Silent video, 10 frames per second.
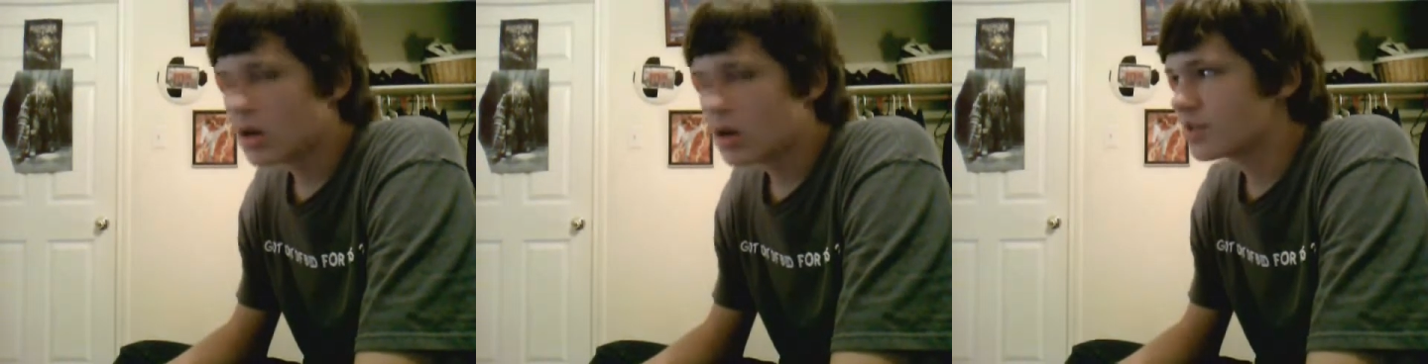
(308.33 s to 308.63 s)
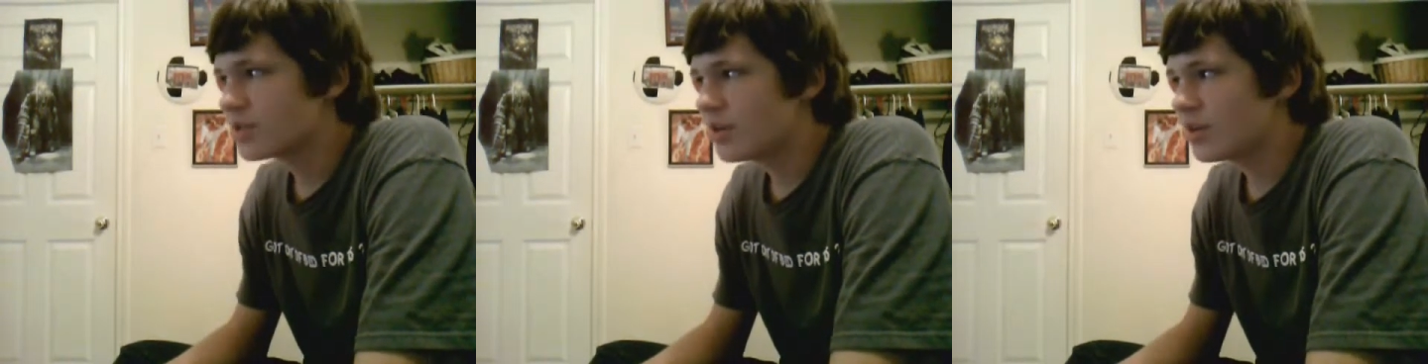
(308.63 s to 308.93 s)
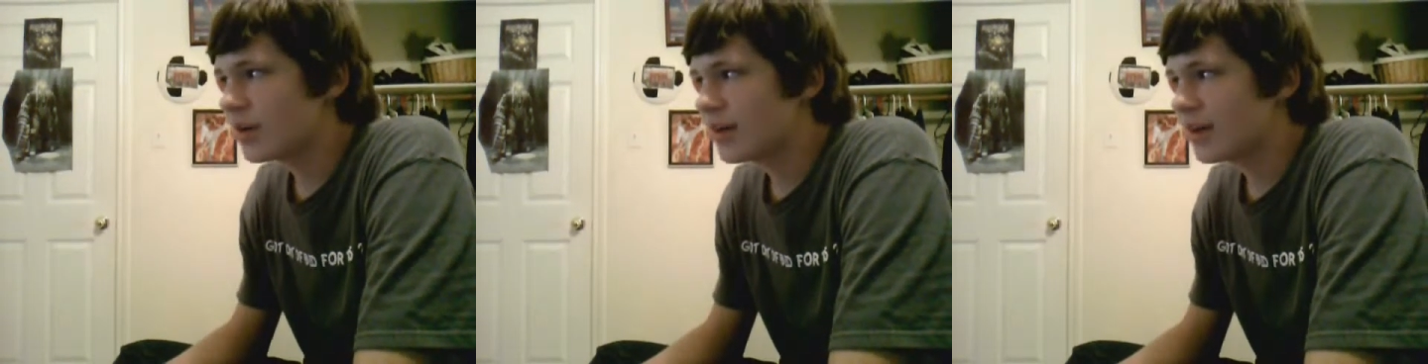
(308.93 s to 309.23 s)

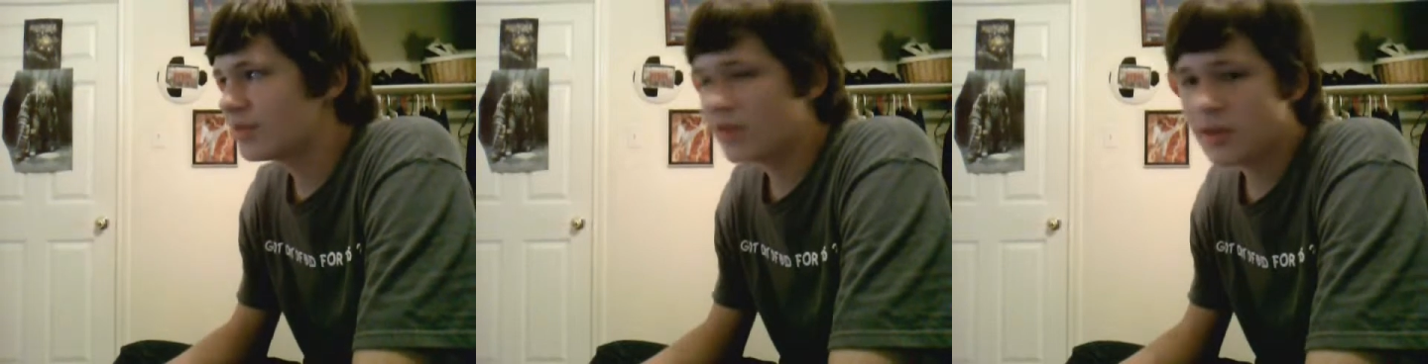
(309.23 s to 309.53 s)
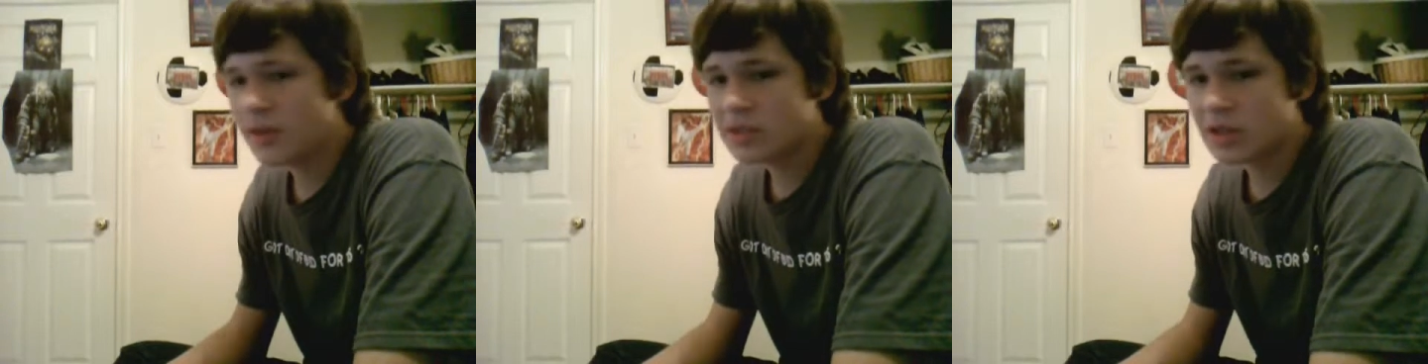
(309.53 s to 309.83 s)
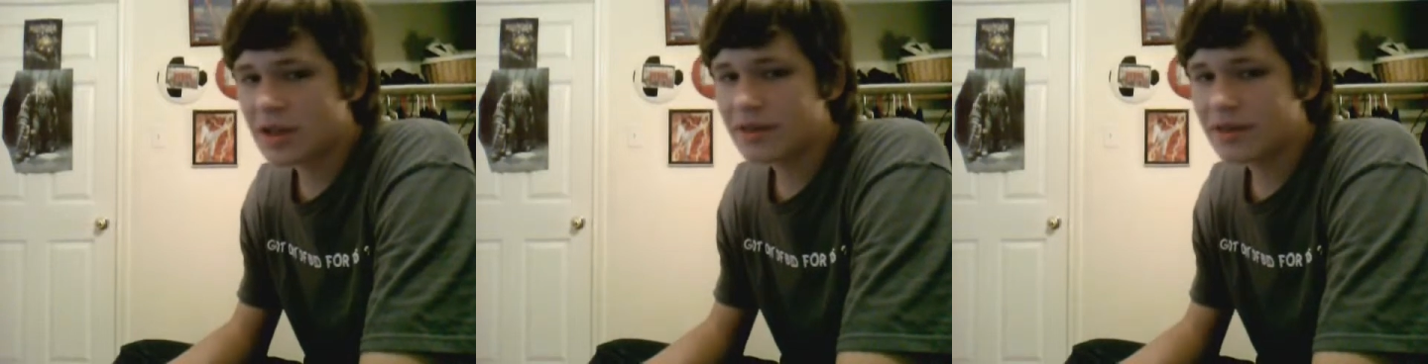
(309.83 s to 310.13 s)
Also, I've developed a
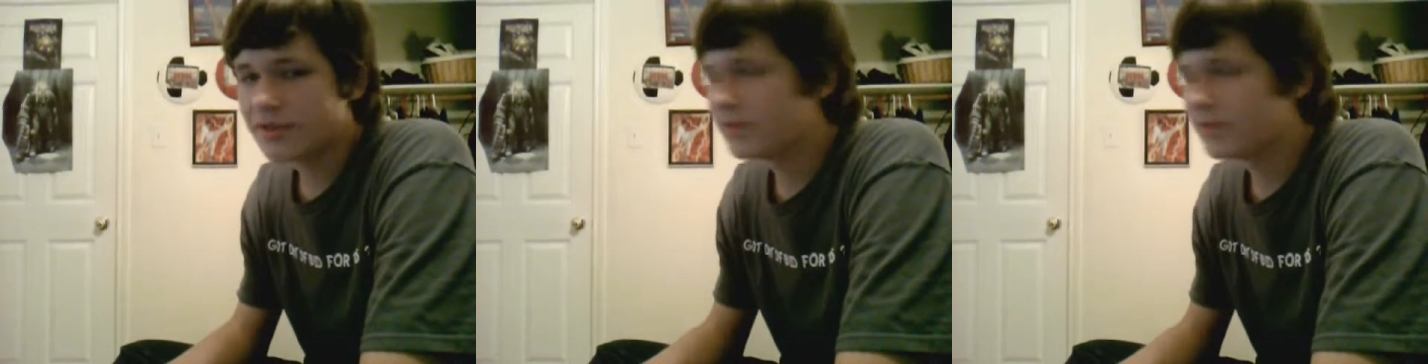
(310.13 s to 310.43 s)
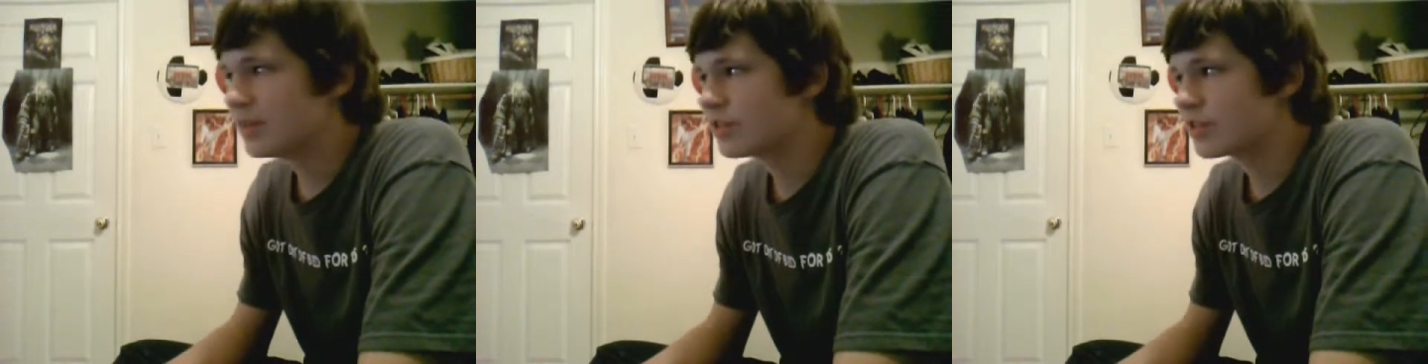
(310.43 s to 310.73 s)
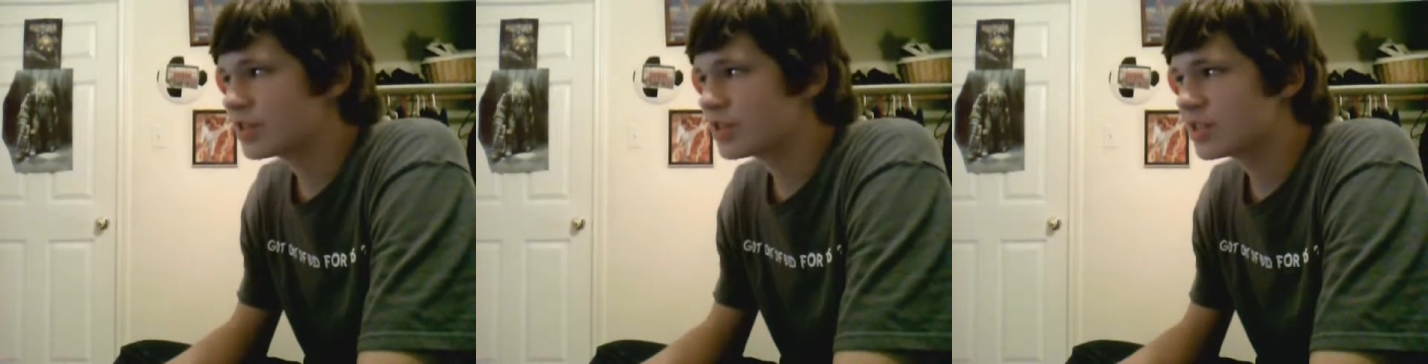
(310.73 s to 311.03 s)
love
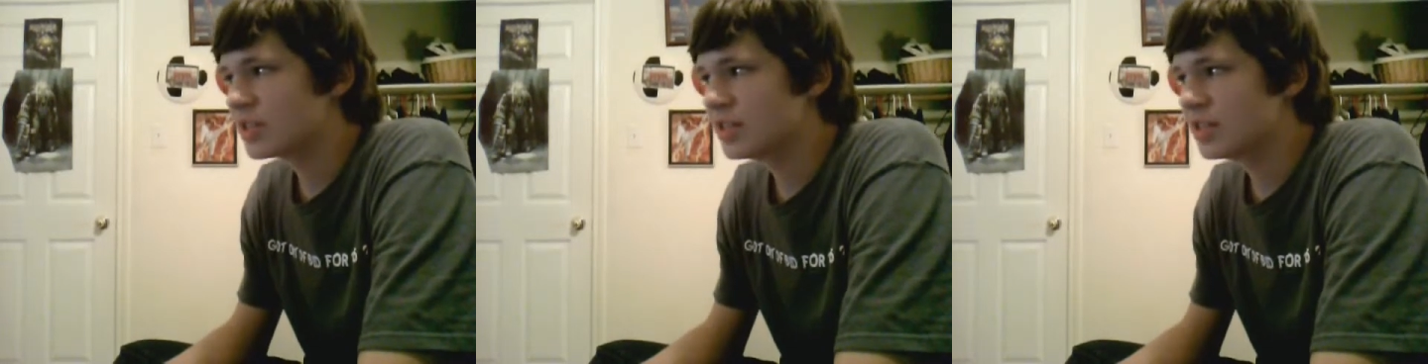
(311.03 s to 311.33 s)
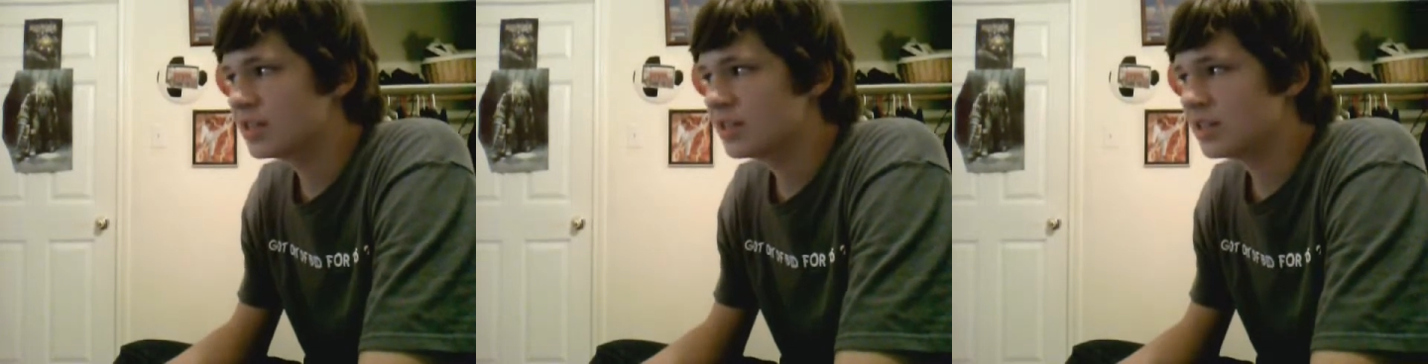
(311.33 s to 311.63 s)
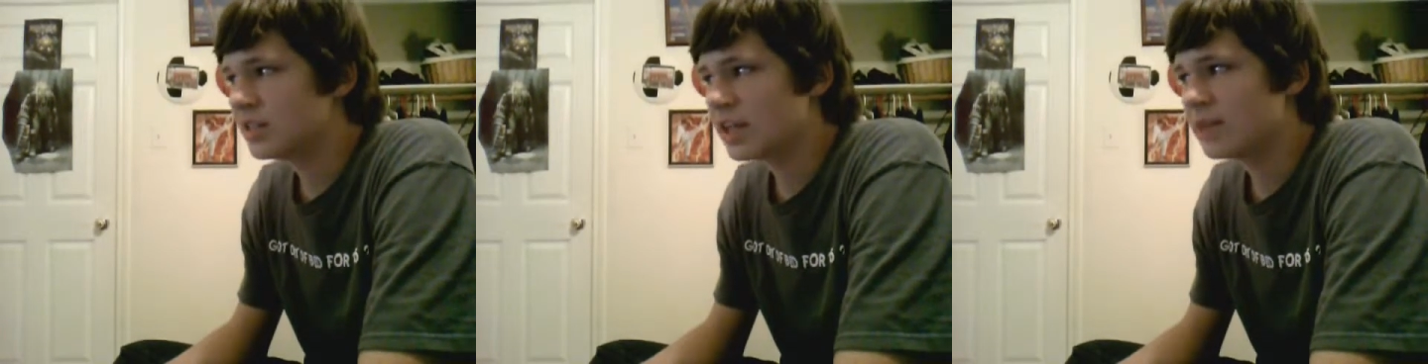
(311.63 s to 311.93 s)
interest in
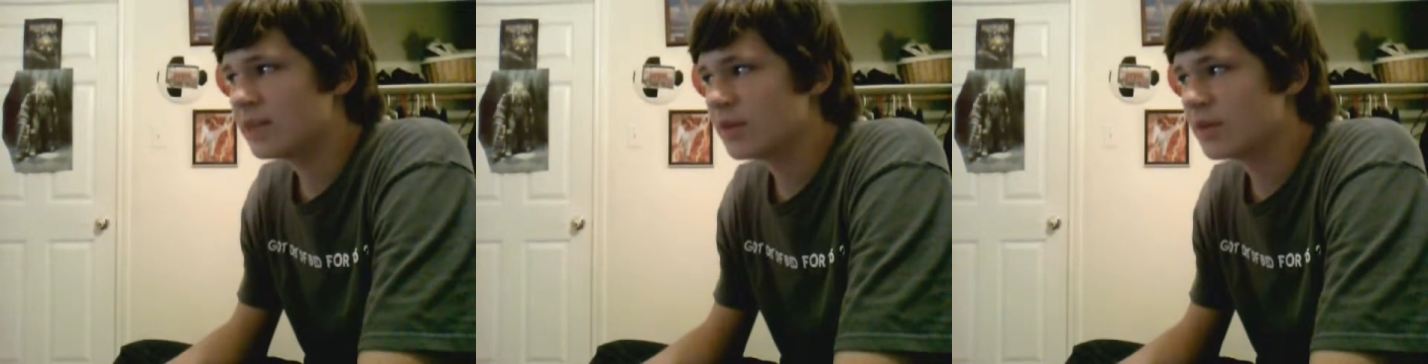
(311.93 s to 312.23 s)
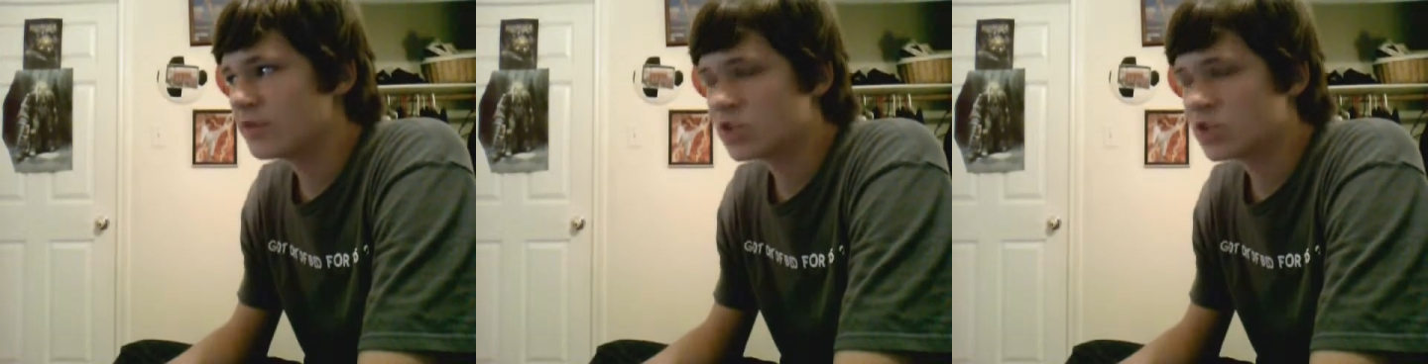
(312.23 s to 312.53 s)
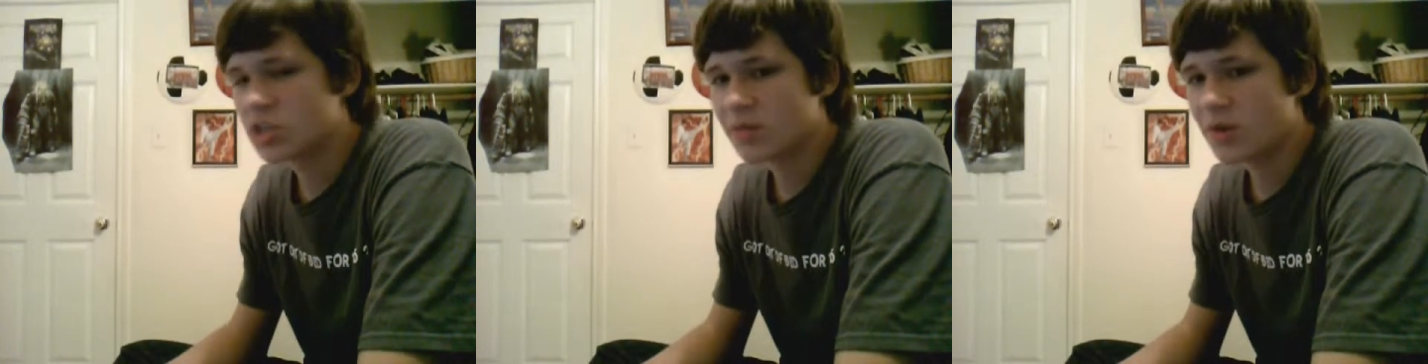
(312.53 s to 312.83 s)
the game of
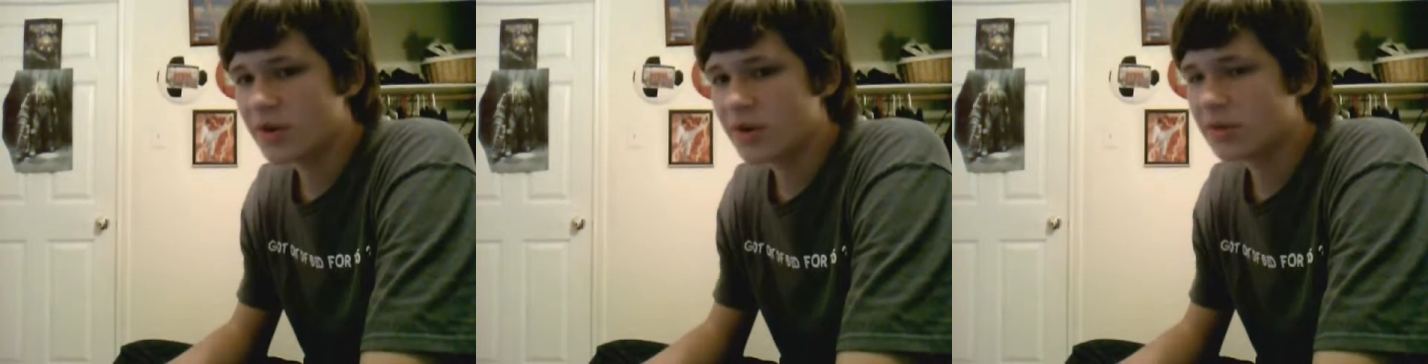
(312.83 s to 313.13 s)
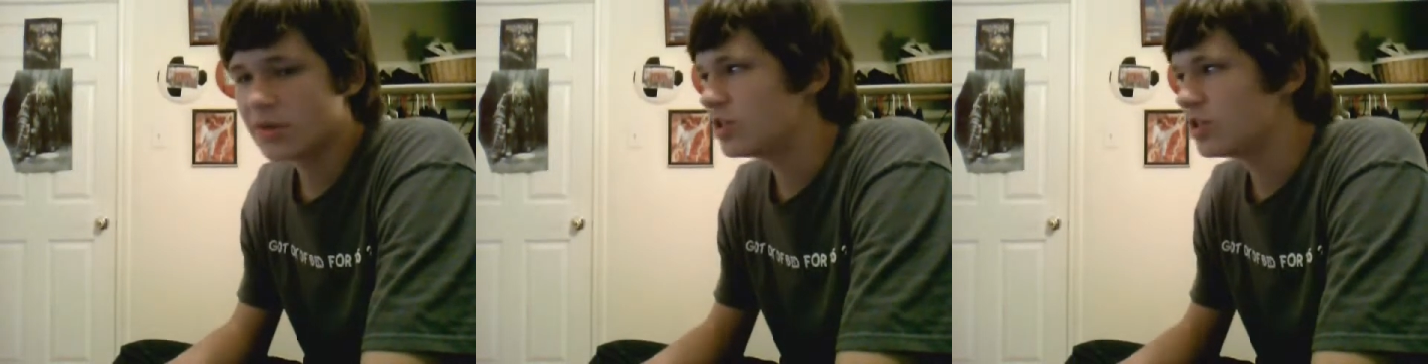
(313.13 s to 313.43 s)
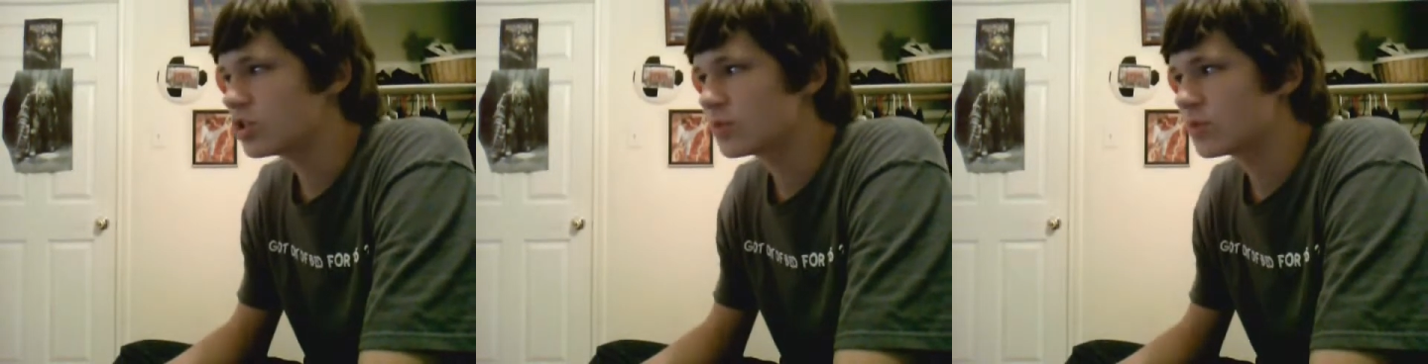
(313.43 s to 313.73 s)
Super Mario and
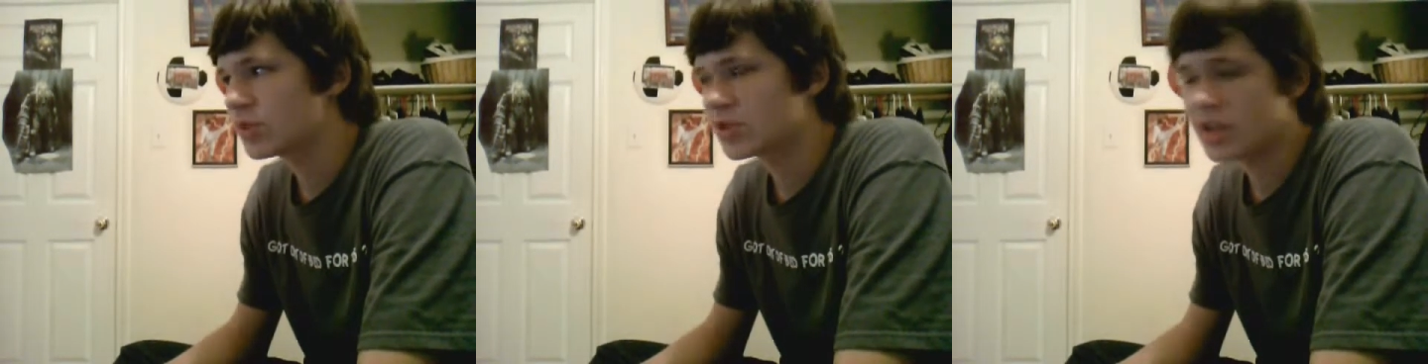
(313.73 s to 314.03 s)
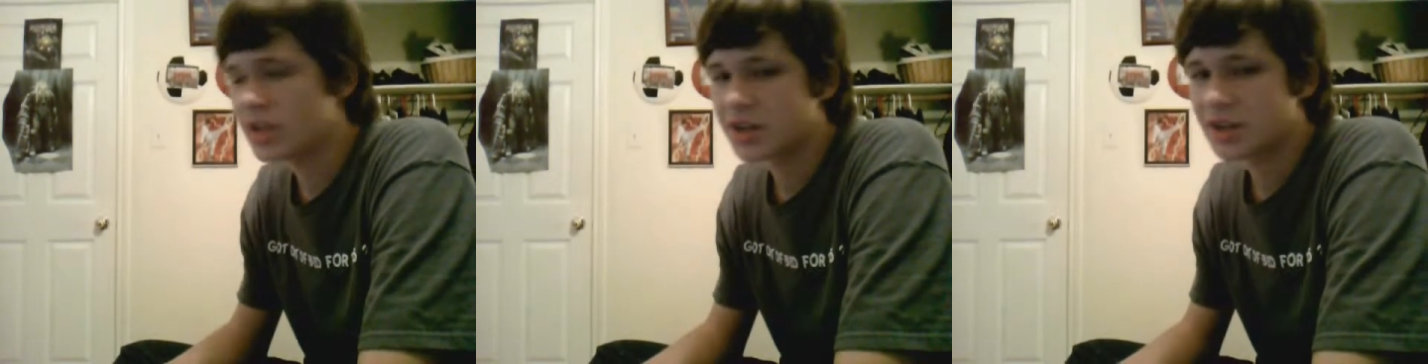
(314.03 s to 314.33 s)
Luigi Superstar Saga.